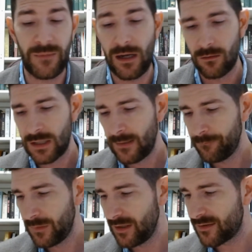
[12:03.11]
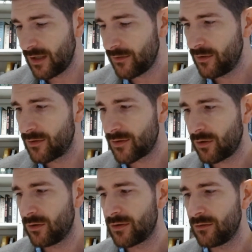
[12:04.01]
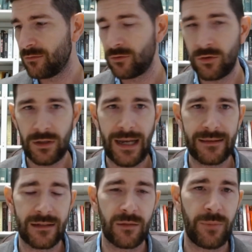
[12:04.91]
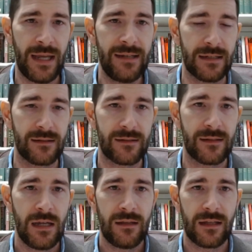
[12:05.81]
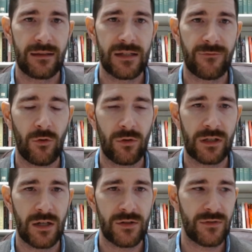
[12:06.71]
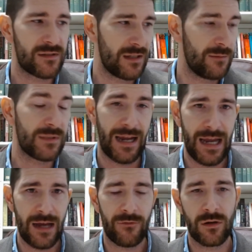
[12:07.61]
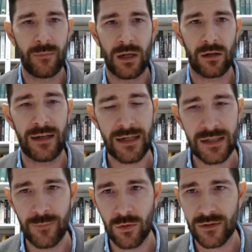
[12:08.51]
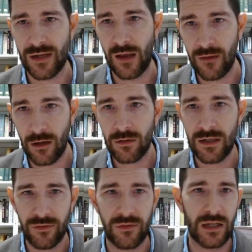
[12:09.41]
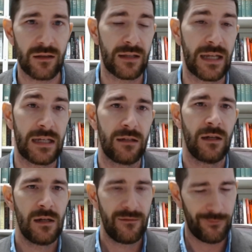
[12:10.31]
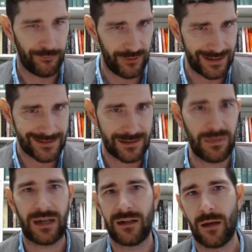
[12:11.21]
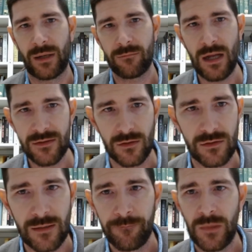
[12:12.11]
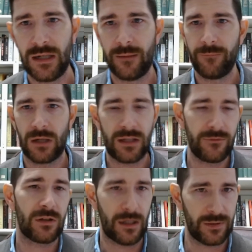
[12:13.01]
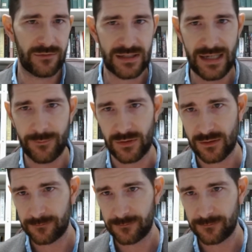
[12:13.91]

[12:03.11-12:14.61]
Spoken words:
Now, these Southerners are going to look at the dependence that these foreign countries seem to have on American exports, and they're going to think that they can flex some economic muscles. I'll give you a couple of examples.